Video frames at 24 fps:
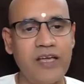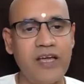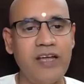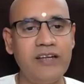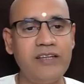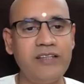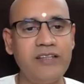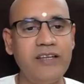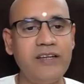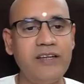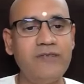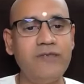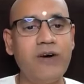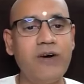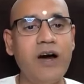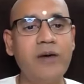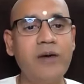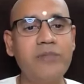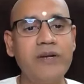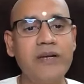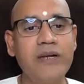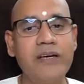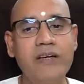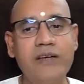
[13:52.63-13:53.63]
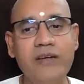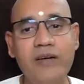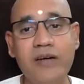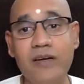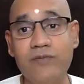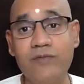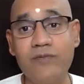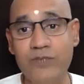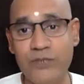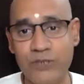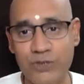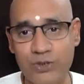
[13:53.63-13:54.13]
And then Vamana,
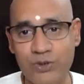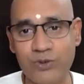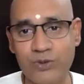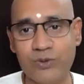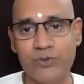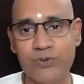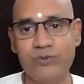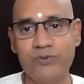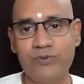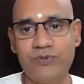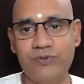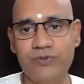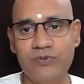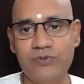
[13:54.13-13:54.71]
Vishnu,